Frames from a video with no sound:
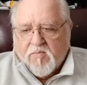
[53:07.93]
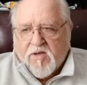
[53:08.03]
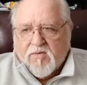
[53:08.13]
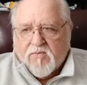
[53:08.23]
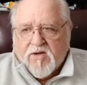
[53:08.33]

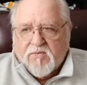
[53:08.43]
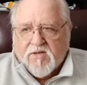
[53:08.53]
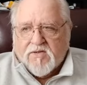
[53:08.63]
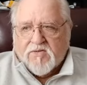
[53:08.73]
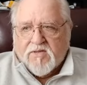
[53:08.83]
But when he
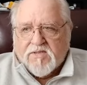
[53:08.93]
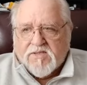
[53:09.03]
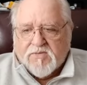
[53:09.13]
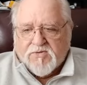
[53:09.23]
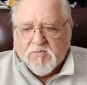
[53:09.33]
wasn't doing this,
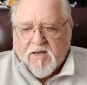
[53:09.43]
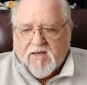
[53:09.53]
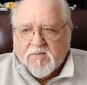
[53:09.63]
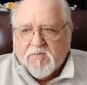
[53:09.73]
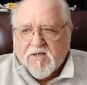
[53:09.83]
he was
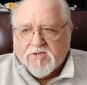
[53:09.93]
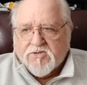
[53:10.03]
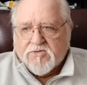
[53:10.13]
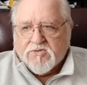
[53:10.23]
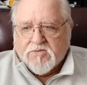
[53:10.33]
painting
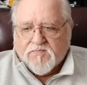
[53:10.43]
pictures.